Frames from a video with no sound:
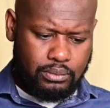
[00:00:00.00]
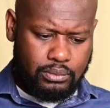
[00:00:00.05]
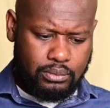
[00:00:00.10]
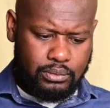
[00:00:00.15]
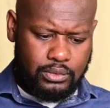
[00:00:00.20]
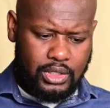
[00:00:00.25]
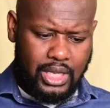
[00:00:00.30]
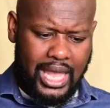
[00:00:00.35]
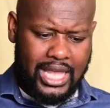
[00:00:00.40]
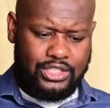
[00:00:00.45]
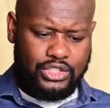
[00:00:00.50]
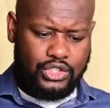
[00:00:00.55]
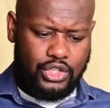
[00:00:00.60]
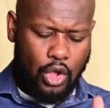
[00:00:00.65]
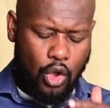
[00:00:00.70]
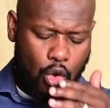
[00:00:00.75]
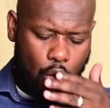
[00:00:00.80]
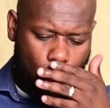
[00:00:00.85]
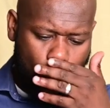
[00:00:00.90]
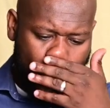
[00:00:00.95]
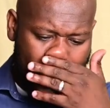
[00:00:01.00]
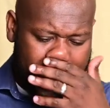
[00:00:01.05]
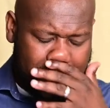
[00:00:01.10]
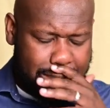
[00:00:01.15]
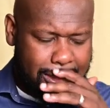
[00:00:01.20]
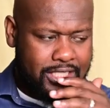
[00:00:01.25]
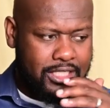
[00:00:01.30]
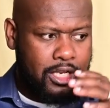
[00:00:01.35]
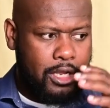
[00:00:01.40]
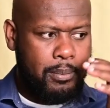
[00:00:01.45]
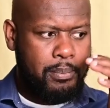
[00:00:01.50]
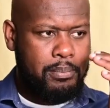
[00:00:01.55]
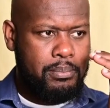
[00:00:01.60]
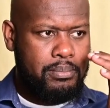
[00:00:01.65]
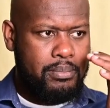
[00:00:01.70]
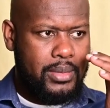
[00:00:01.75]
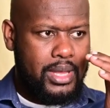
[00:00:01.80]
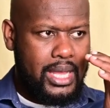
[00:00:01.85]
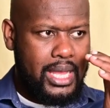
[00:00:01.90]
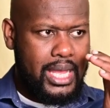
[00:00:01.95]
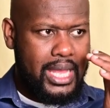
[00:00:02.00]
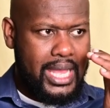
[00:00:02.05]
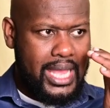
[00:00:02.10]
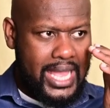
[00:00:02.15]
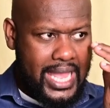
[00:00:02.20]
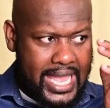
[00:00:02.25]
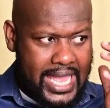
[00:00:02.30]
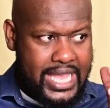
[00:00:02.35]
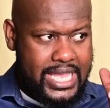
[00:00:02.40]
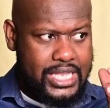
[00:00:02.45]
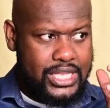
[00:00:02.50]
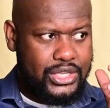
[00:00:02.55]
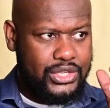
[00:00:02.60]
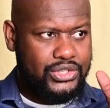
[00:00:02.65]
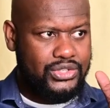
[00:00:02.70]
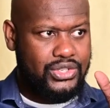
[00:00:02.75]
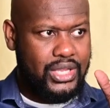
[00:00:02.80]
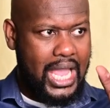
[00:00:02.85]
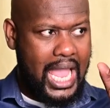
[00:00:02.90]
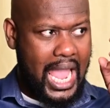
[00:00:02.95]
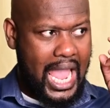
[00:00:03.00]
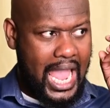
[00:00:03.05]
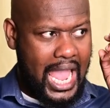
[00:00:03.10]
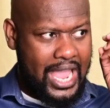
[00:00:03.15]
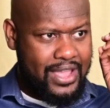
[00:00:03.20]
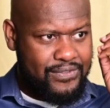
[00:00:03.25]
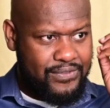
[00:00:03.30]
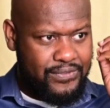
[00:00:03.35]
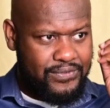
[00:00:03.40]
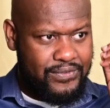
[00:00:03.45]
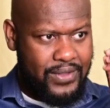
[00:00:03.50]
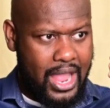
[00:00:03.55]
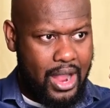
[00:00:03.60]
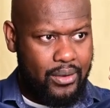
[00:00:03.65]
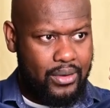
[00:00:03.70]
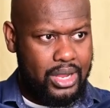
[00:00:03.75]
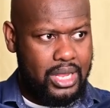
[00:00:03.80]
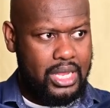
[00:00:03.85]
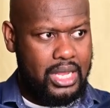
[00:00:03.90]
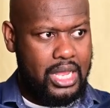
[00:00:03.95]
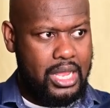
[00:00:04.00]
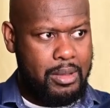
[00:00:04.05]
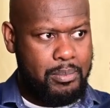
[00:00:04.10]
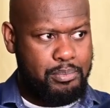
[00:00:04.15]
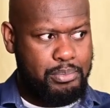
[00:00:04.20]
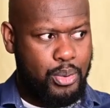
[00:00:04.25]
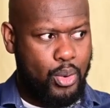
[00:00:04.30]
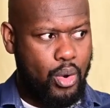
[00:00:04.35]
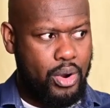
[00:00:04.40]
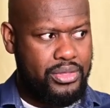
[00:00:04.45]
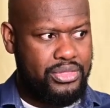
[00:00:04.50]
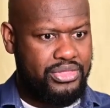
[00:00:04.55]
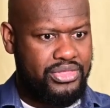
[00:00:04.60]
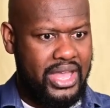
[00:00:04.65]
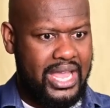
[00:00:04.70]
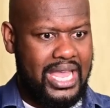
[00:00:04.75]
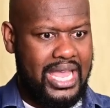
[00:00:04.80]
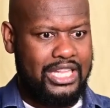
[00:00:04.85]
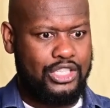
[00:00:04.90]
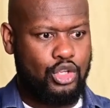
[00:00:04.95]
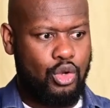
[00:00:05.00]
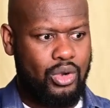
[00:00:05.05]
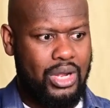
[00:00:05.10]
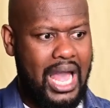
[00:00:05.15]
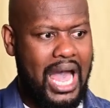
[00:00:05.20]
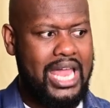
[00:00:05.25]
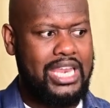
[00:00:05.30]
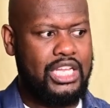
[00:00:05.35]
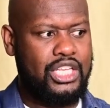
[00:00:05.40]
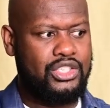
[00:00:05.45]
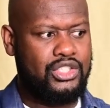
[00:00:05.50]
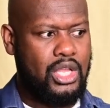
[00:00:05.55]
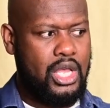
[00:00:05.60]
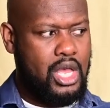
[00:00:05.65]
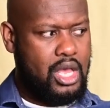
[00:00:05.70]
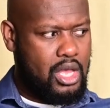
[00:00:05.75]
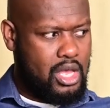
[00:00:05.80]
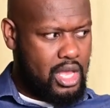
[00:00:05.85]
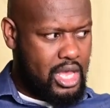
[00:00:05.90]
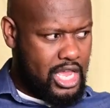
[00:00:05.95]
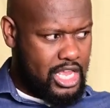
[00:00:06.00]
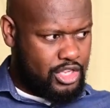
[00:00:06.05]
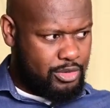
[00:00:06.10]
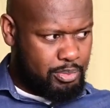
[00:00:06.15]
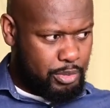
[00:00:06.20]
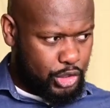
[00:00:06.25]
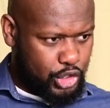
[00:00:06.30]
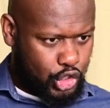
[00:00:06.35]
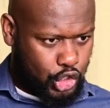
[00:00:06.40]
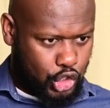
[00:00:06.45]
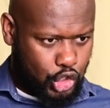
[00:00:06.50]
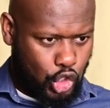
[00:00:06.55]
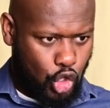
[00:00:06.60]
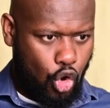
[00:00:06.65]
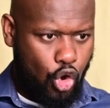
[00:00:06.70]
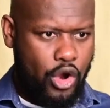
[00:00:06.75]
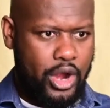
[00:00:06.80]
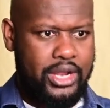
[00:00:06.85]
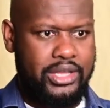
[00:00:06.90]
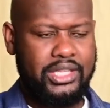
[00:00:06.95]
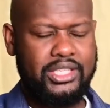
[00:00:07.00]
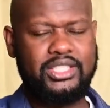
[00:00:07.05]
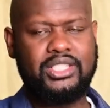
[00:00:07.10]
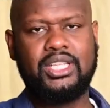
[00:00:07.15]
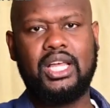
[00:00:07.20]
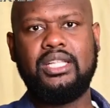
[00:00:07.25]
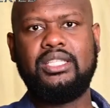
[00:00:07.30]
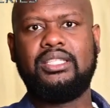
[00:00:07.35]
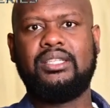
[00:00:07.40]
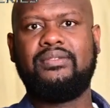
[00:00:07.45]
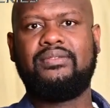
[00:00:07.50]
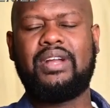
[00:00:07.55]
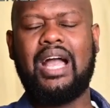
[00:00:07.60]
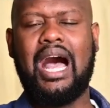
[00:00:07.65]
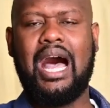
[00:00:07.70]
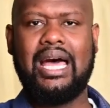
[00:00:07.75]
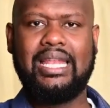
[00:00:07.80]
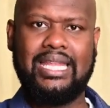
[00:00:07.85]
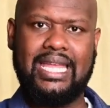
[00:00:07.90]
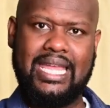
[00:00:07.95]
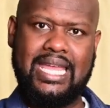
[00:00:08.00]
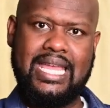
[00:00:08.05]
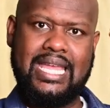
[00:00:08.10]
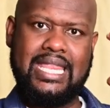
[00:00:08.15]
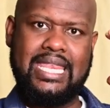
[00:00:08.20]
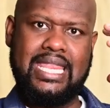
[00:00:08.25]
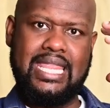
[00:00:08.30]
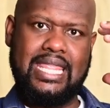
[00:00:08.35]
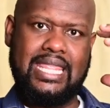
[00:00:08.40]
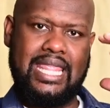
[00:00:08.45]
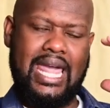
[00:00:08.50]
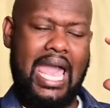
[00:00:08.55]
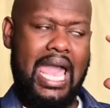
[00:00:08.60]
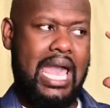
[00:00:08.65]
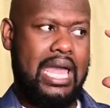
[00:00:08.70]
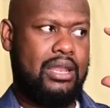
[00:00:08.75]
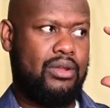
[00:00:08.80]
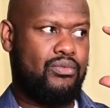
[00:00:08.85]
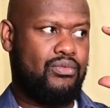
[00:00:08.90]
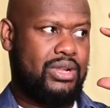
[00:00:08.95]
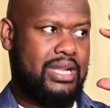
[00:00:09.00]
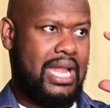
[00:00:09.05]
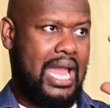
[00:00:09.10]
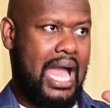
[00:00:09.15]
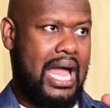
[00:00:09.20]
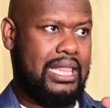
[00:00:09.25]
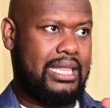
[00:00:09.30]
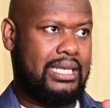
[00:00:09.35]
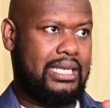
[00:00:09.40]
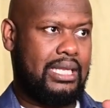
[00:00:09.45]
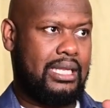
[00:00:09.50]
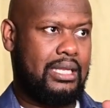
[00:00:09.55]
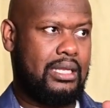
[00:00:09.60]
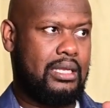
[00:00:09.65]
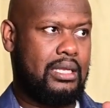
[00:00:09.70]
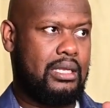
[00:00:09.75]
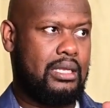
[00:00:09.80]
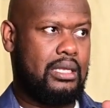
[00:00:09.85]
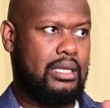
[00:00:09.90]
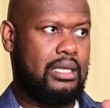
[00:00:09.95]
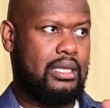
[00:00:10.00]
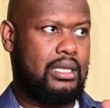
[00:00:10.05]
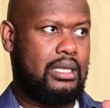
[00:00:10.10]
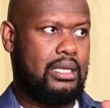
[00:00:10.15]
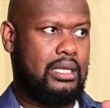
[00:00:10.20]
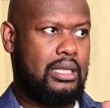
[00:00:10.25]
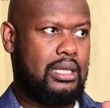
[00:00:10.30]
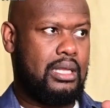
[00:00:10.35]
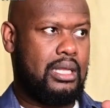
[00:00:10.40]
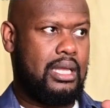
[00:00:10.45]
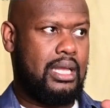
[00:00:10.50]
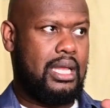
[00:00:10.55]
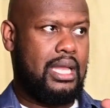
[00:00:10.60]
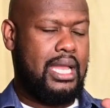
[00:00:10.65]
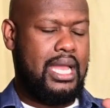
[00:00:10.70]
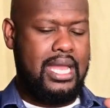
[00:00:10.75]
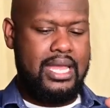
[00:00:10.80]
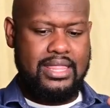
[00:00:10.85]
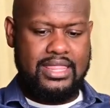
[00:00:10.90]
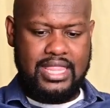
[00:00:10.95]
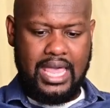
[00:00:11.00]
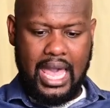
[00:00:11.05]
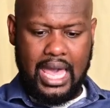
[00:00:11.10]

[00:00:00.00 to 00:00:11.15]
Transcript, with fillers: And so wisdom is a very important thing and so God is is maturing the sons of God in that reality in that